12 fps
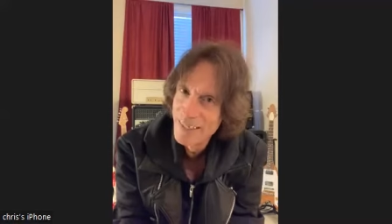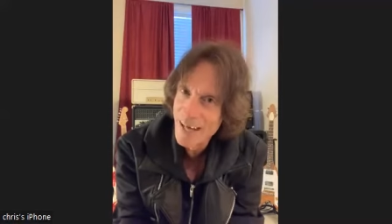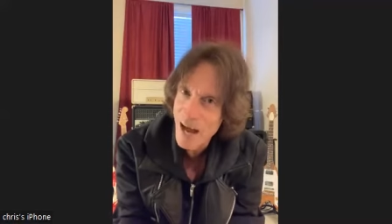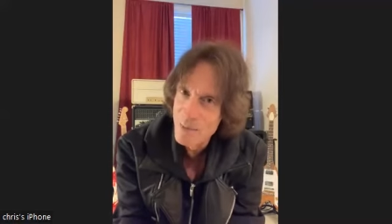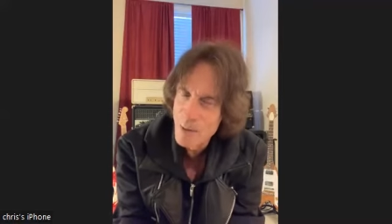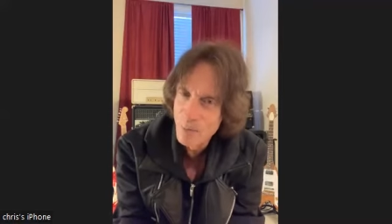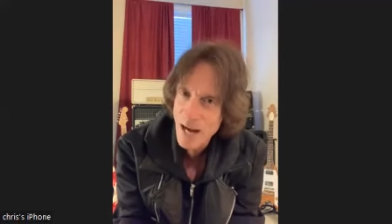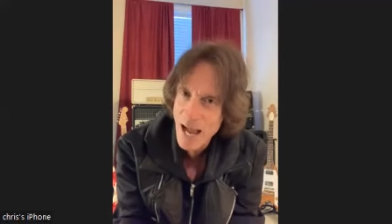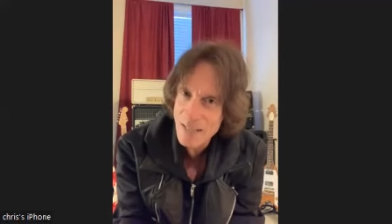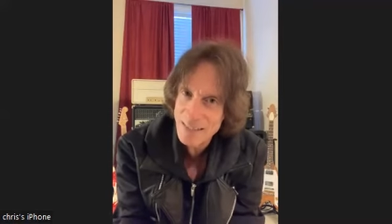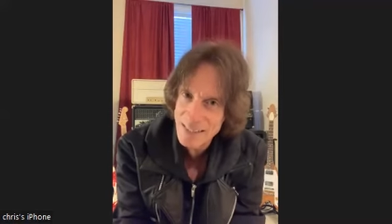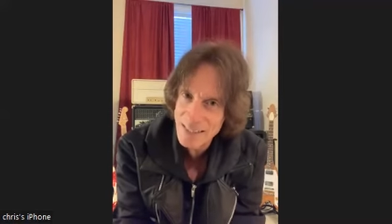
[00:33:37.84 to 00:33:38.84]
I remember
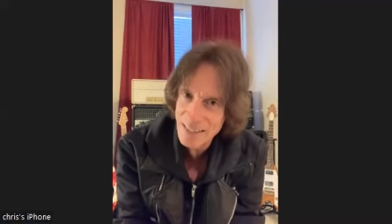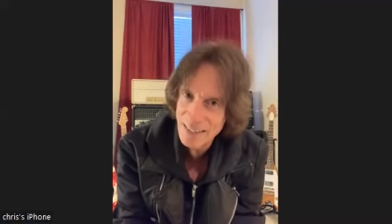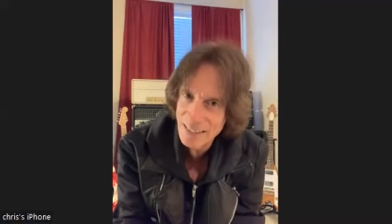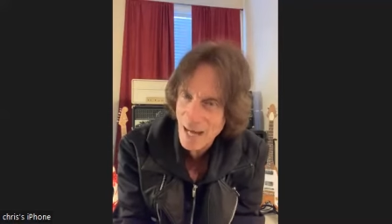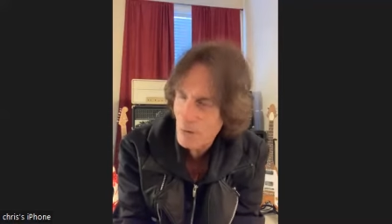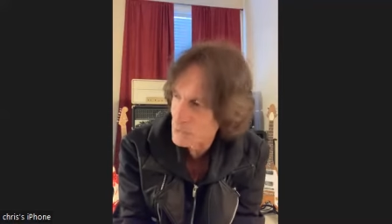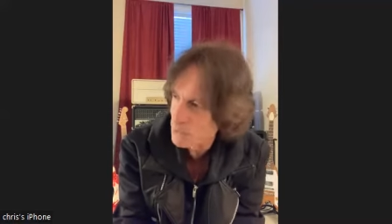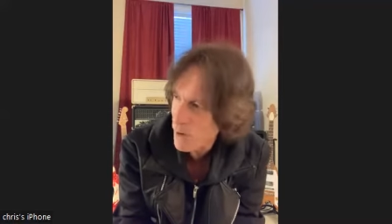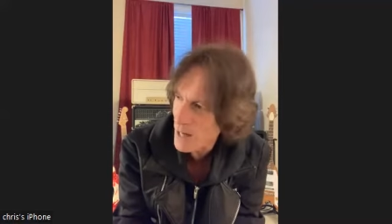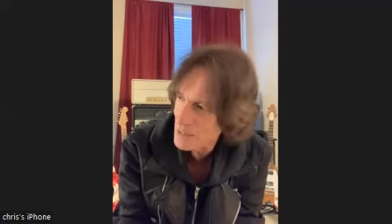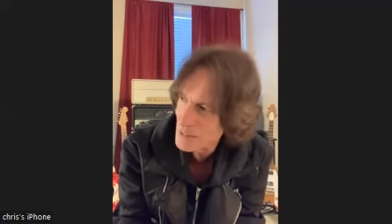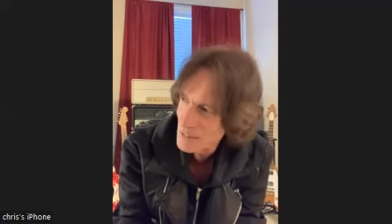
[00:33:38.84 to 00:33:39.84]
as a kid, I was
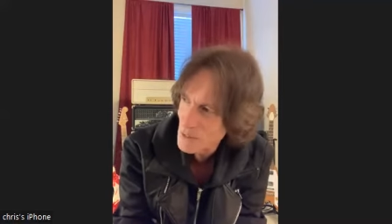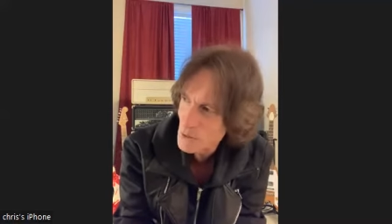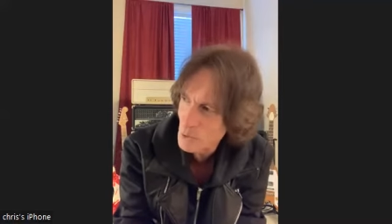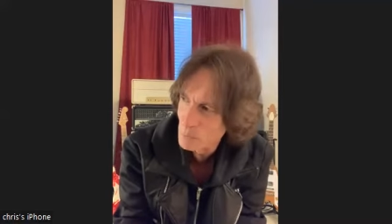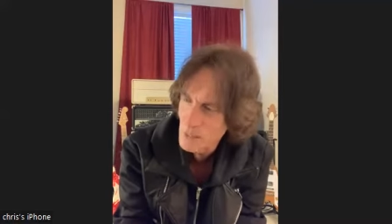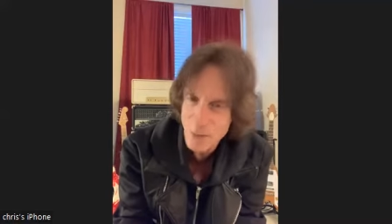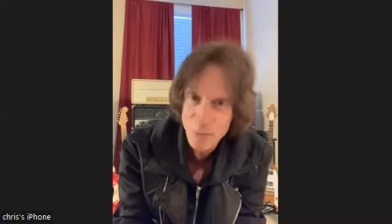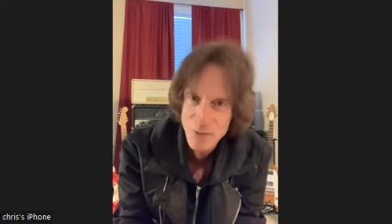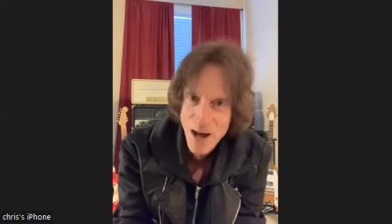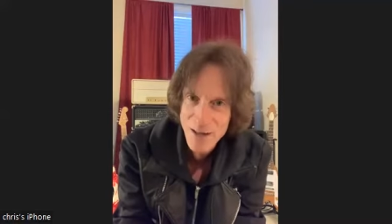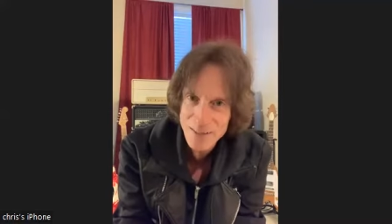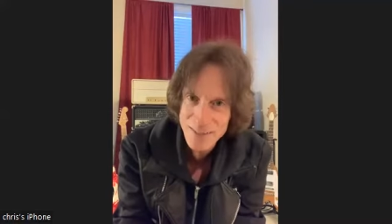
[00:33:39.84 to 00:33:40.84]
watching you play with
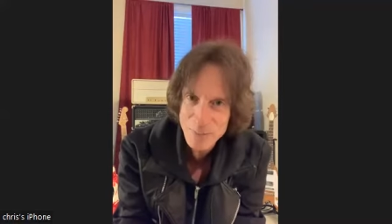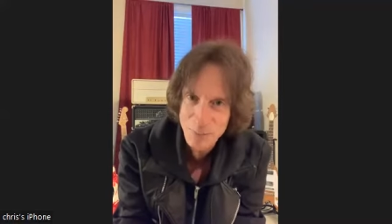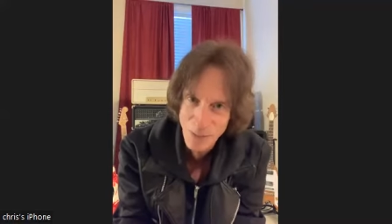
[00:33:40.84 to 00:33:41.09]
Ozzy